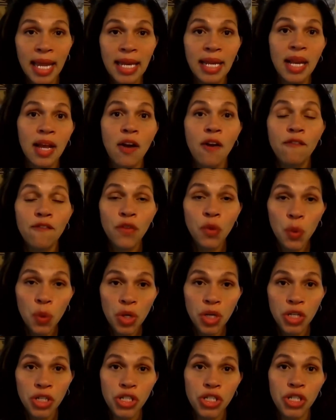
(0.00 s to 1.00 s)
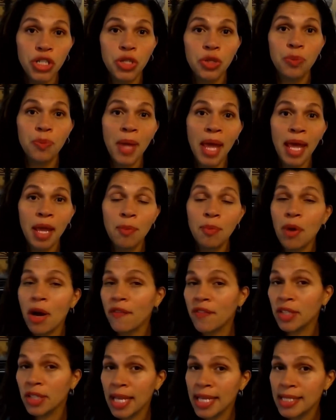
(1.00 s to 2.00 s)
can afford to pay
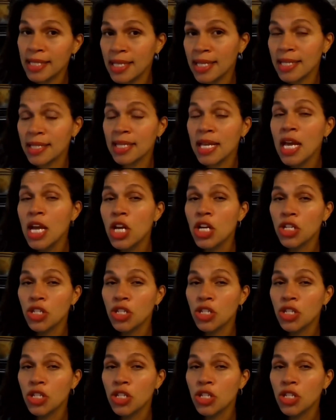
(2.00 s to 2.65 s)
private lessons